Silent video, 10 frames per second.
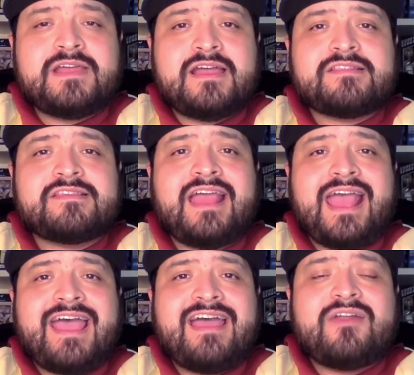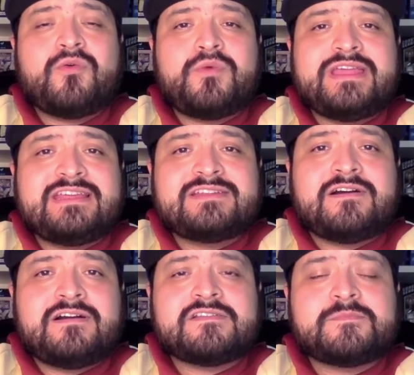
That's at Weenie Dog,